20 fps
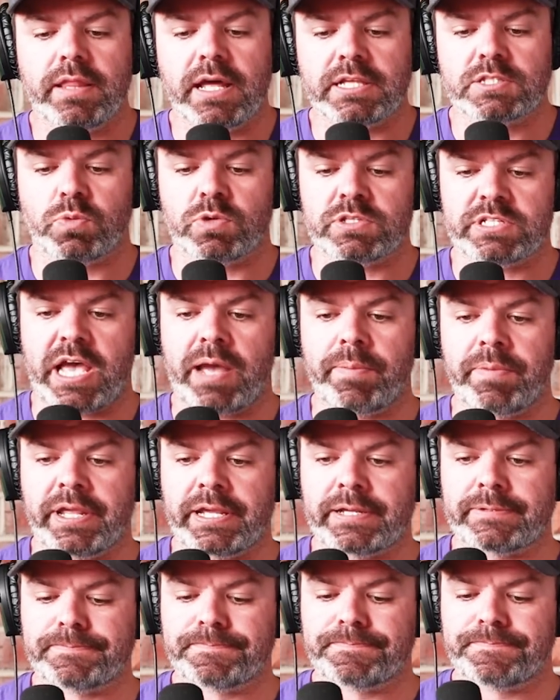That's what's
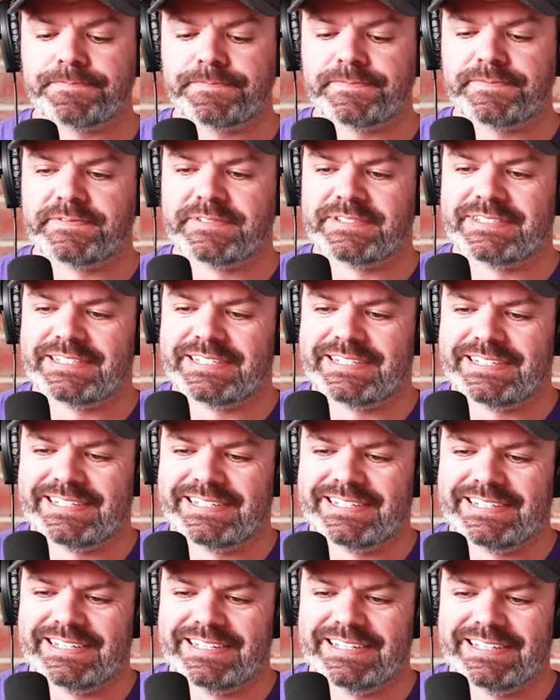happening.
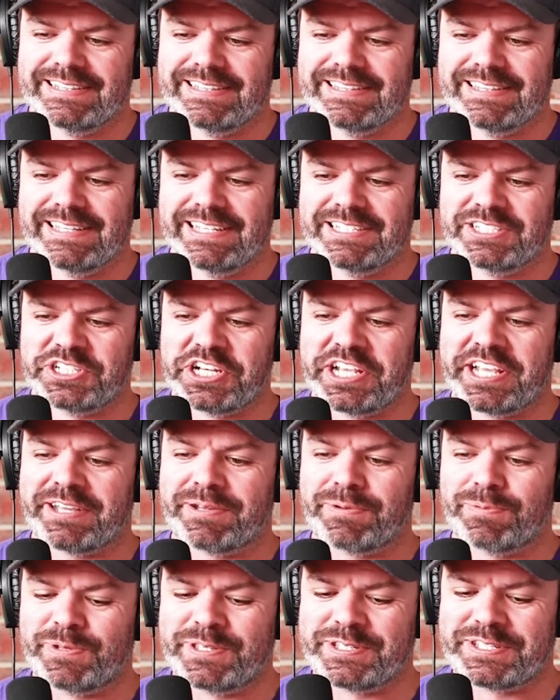Let's
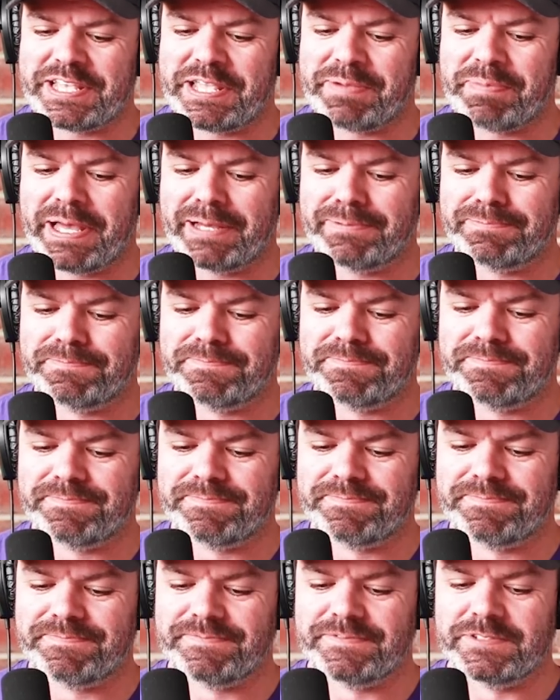check it with CPAP.
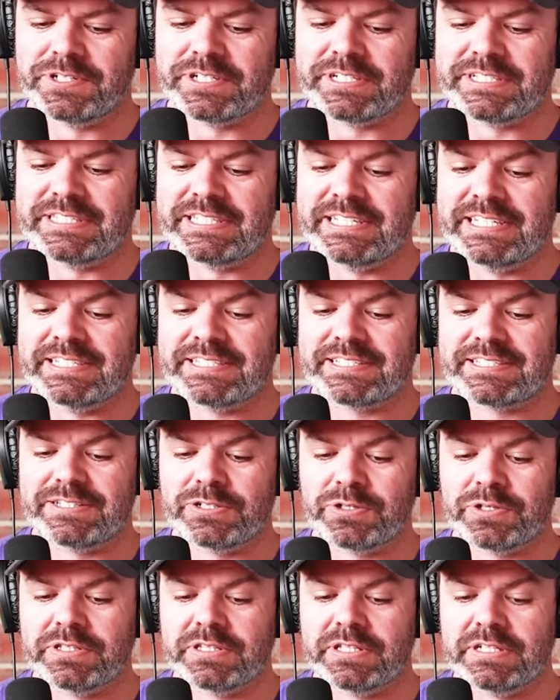Look at
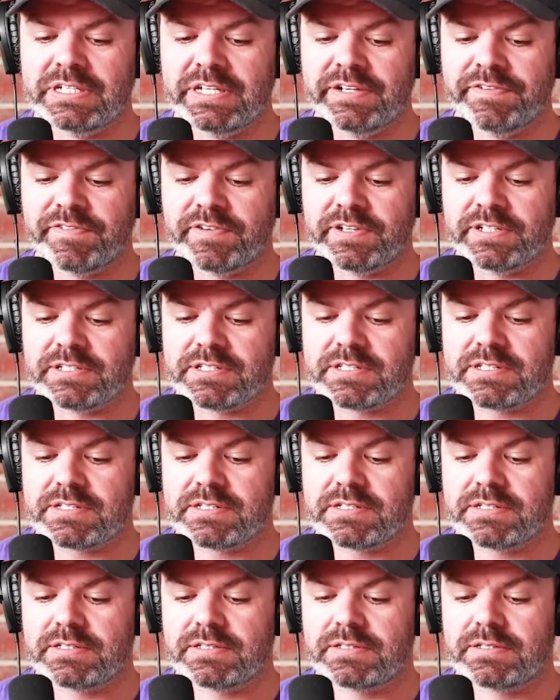this. Look at the
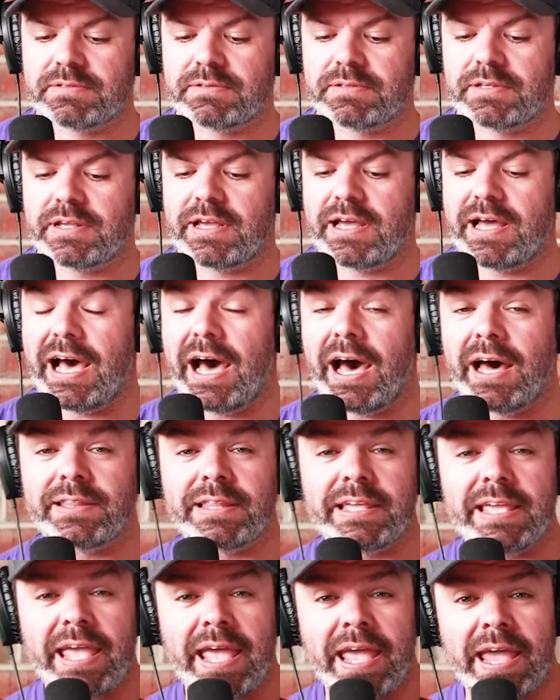difference.
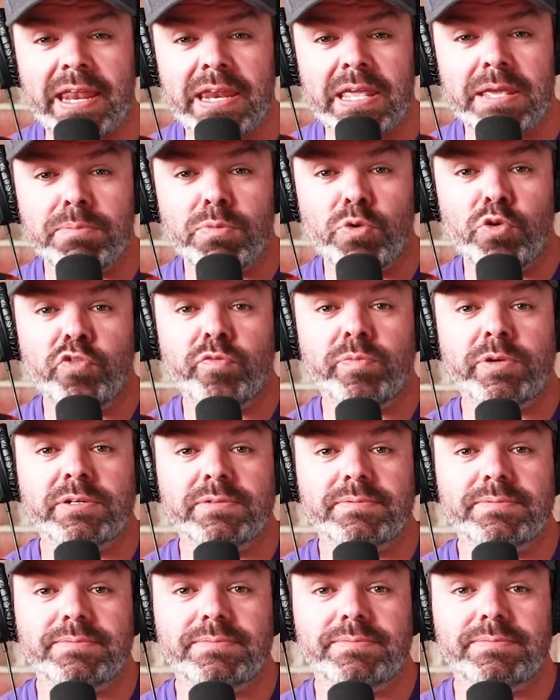Hardly any
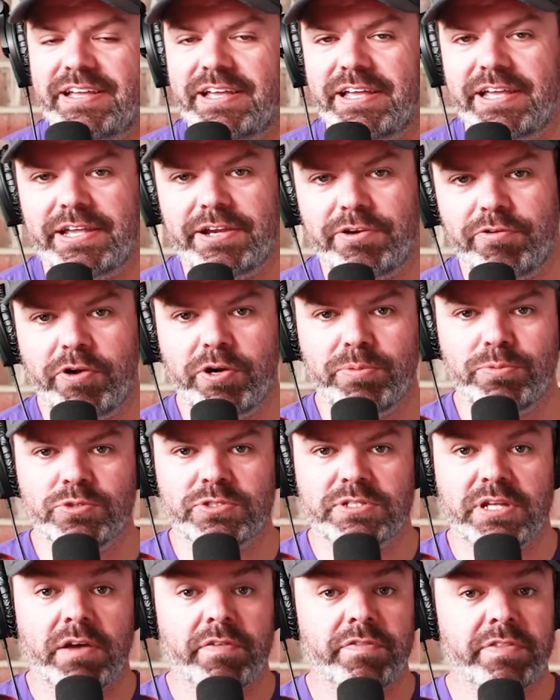movement.
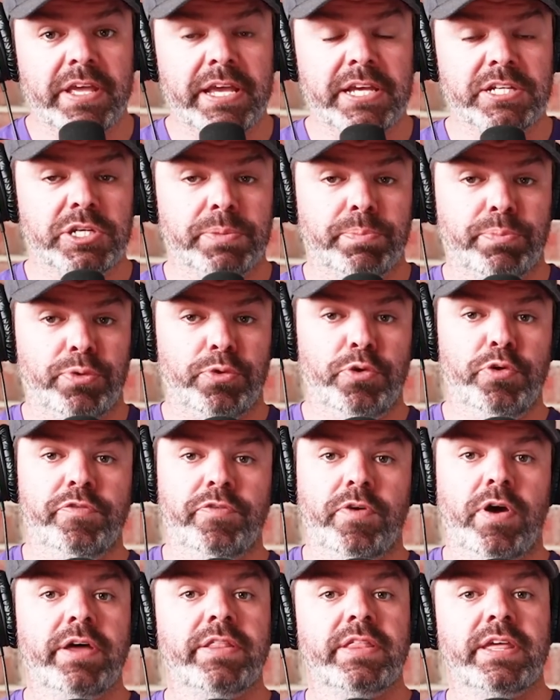Incredible stuff. There's your
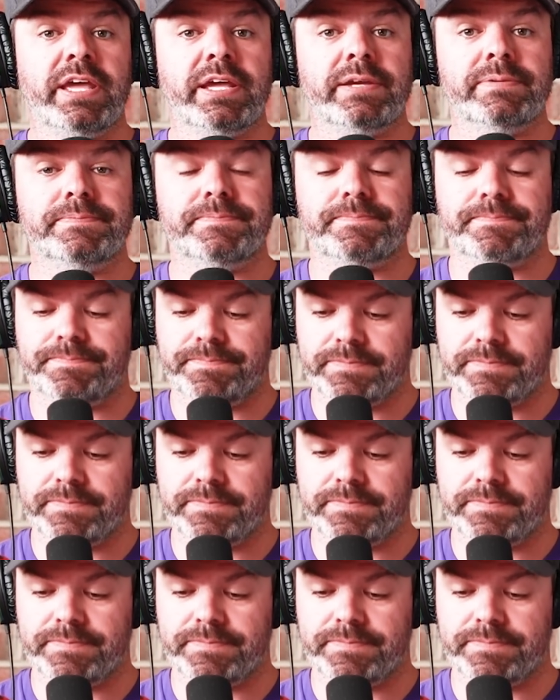proof right there.